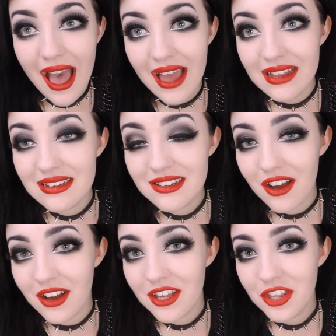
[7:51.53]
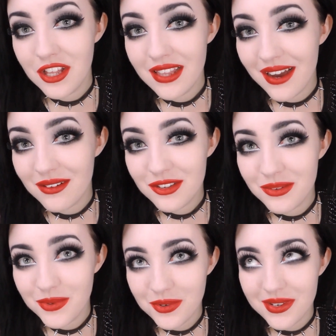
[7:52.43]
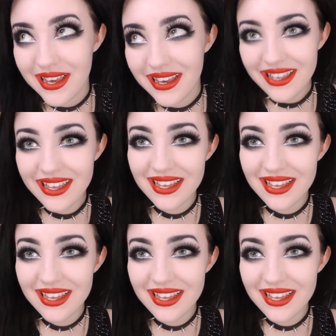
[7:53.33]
And I shall now stop talking,